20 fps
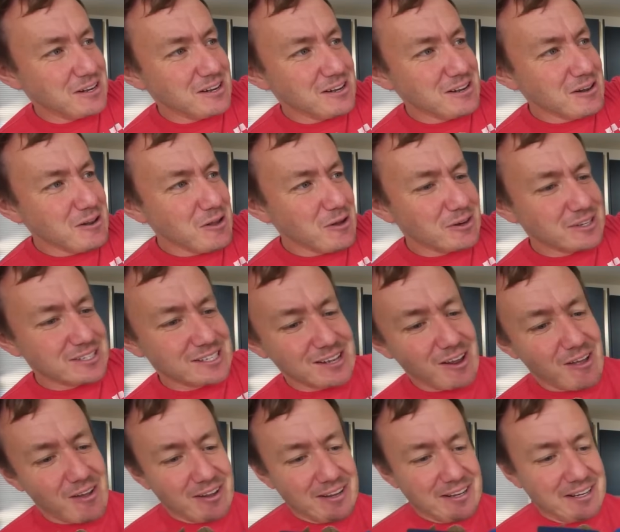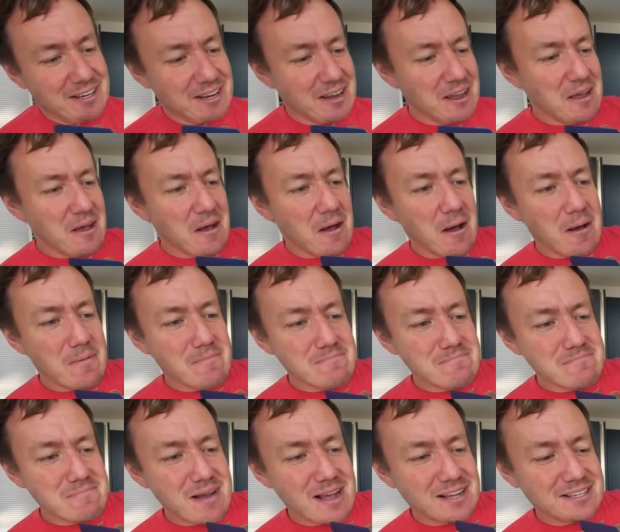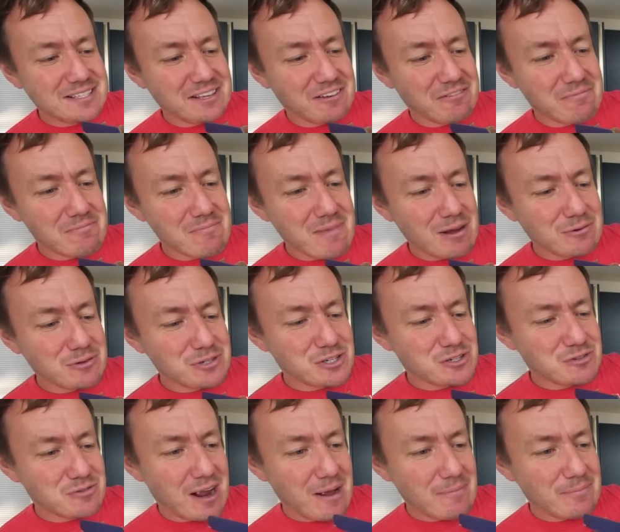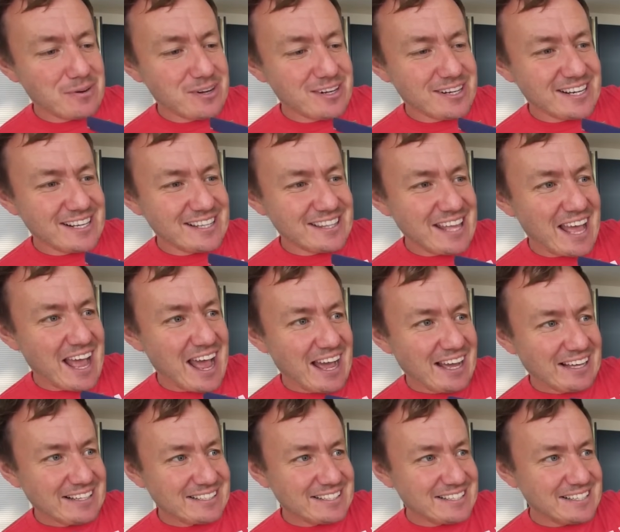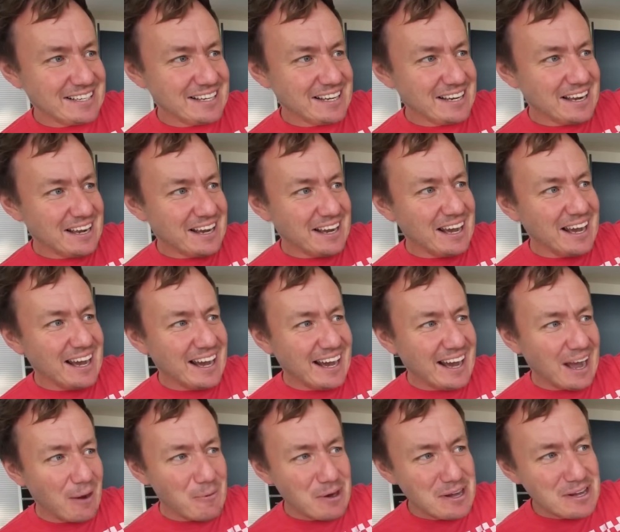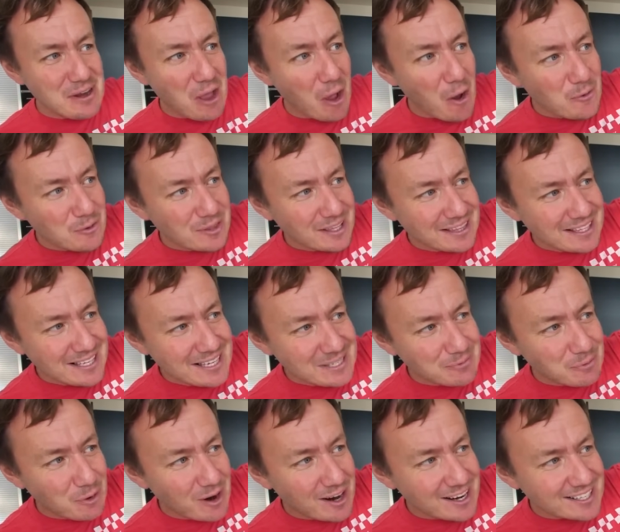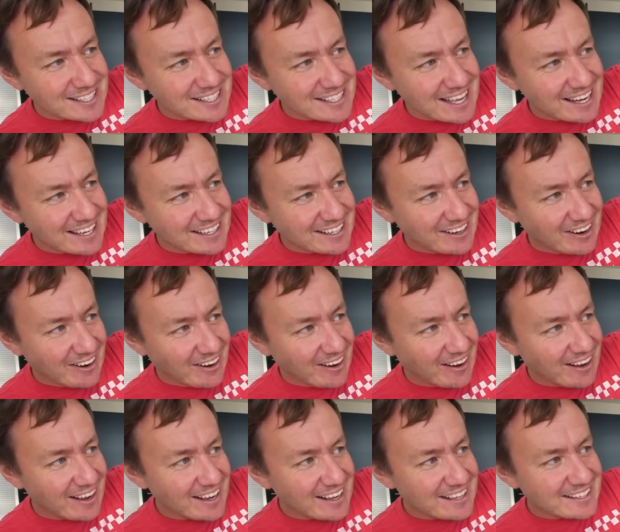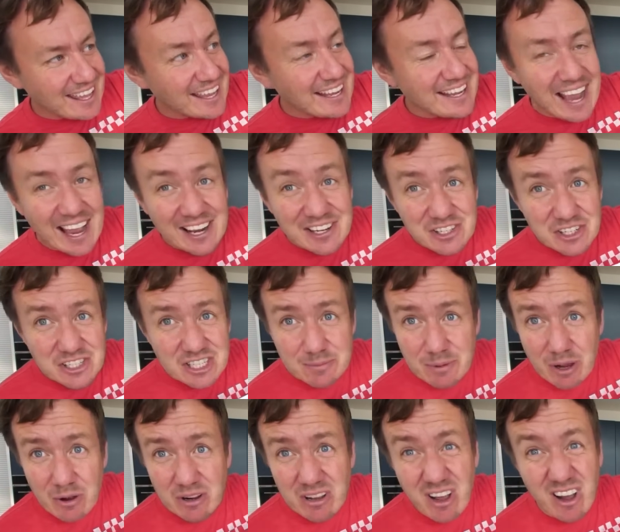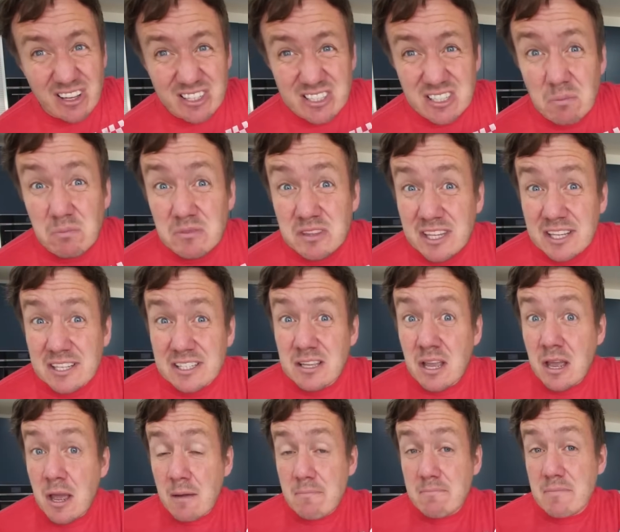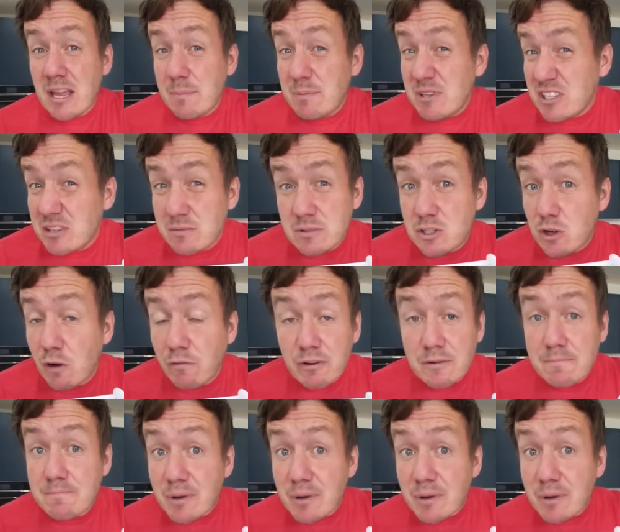looks like a massive mouse trap. Look at that. And we know that these wires are delicate. They can just about cut some things, maybe some softened